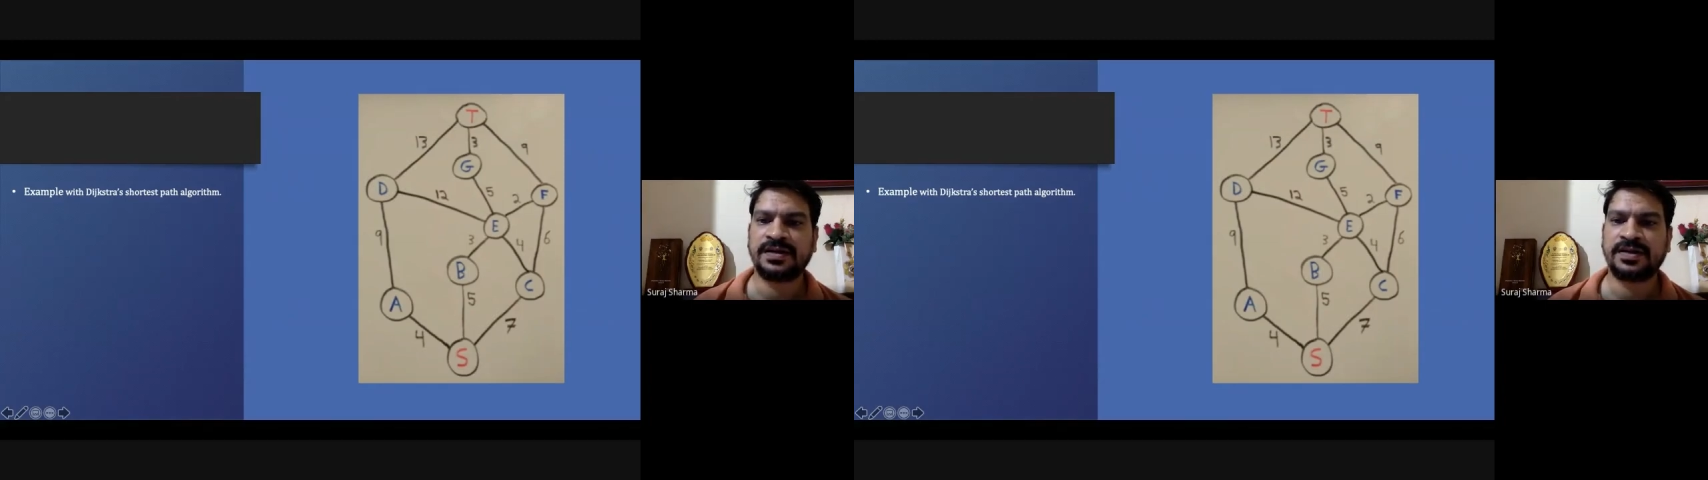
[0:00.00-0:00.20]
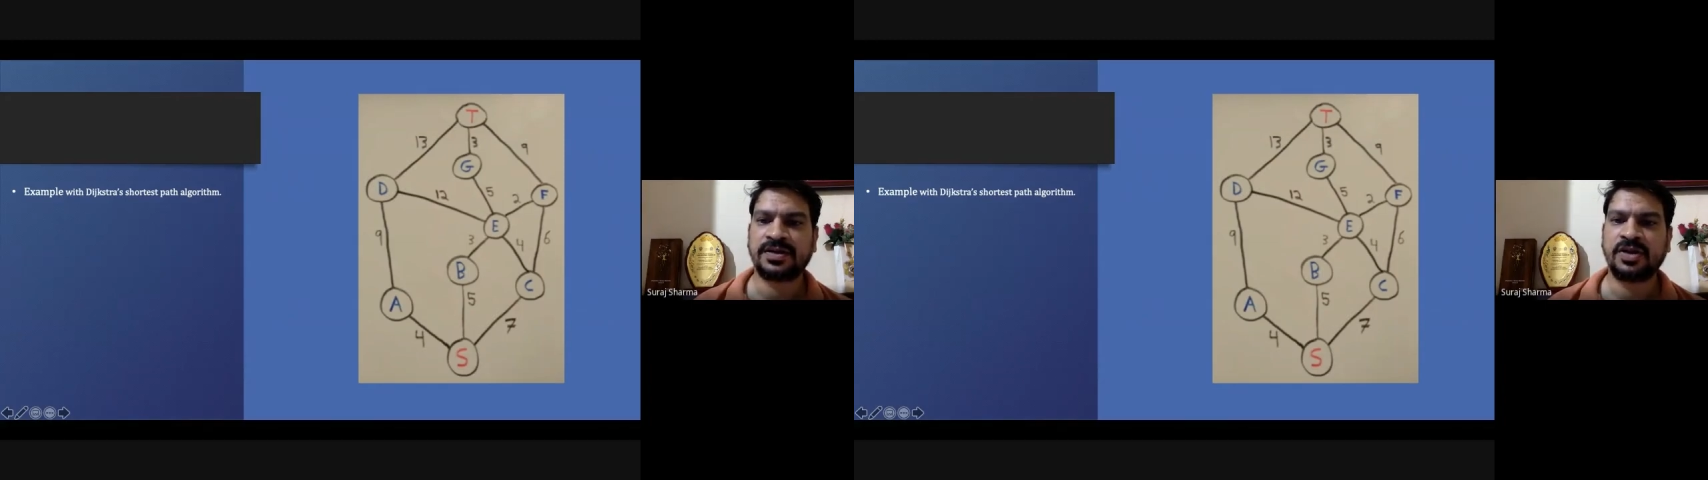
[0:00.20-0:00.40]

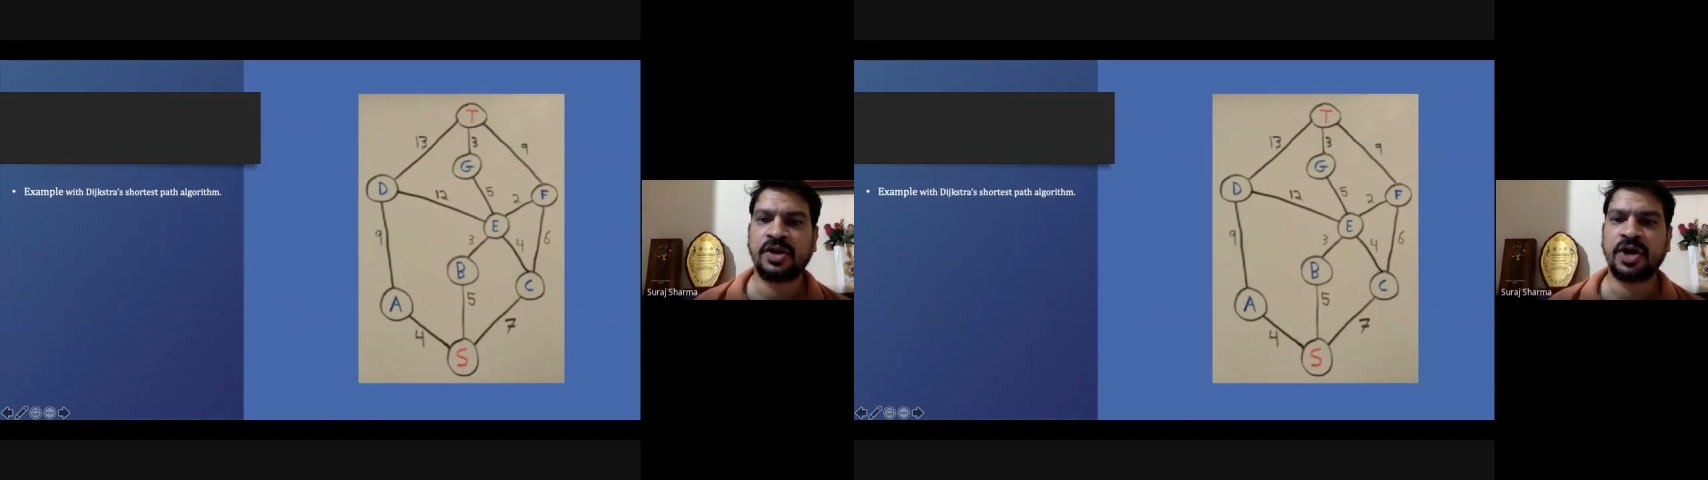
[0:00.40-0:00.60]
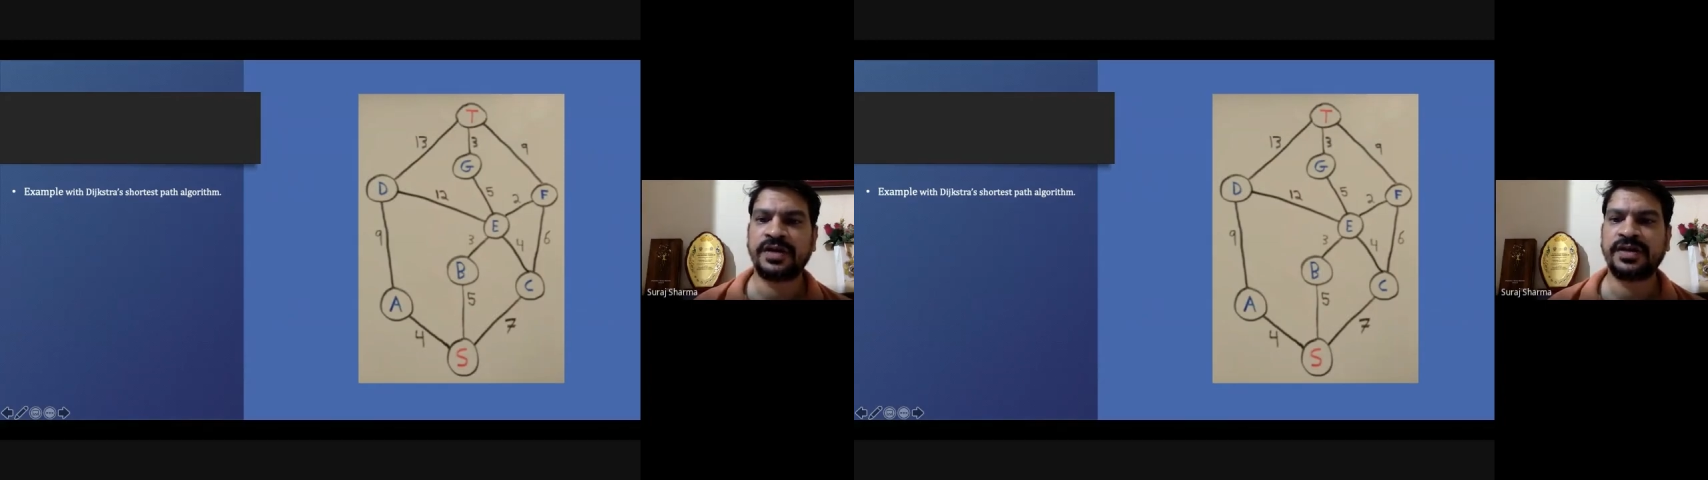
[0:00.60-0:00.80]

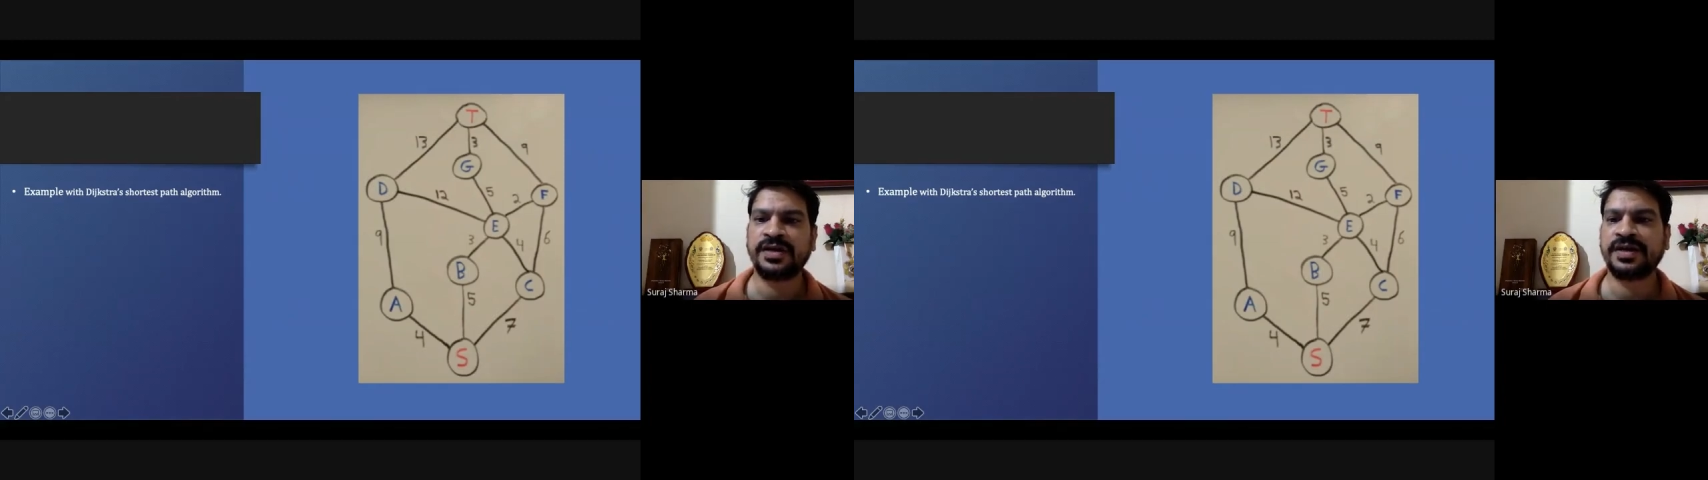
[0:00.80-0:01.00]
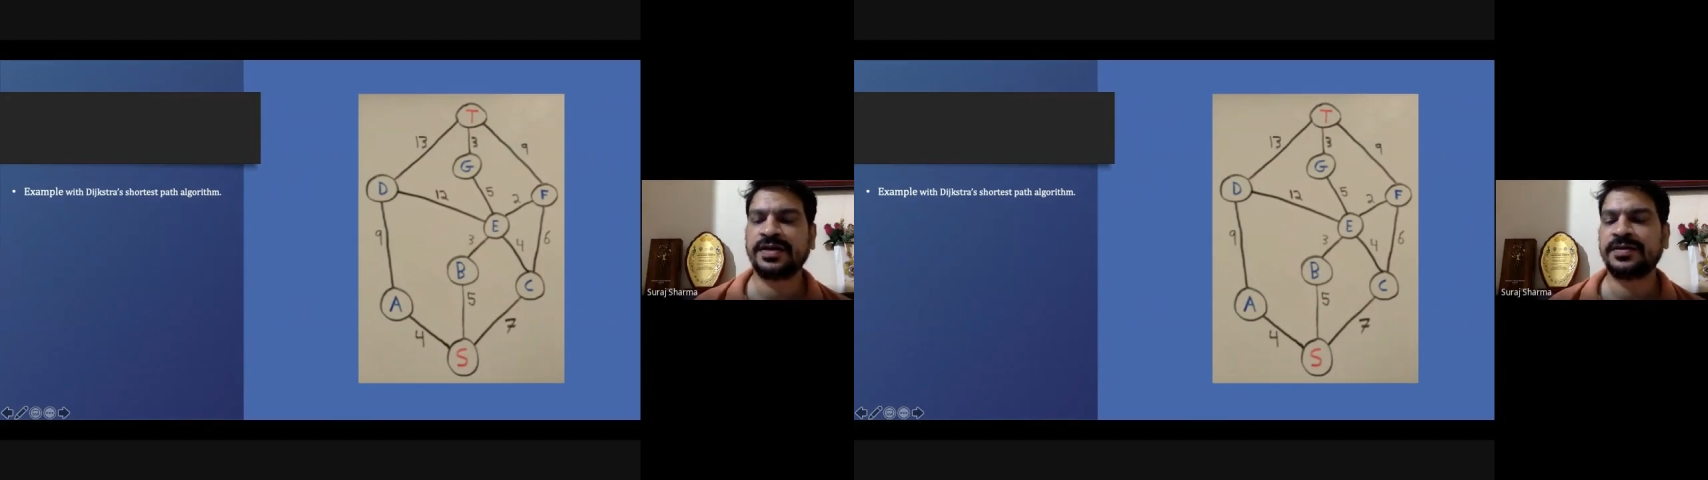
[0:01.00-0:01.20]
got
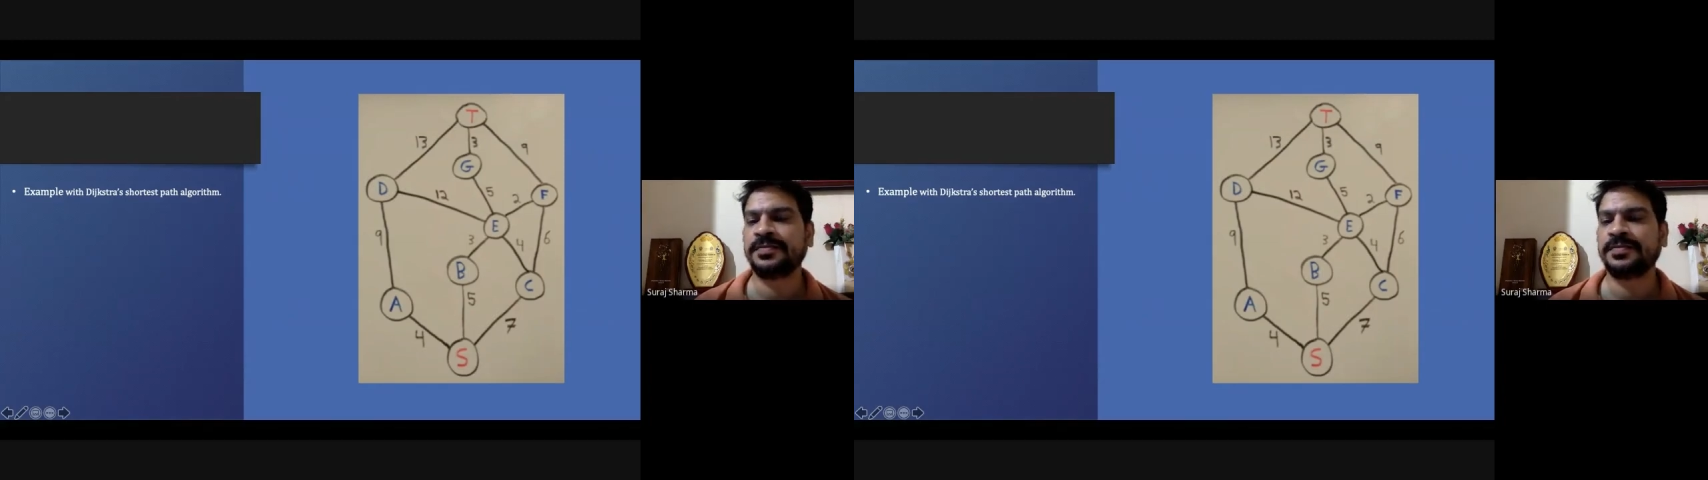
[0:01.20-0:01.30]
the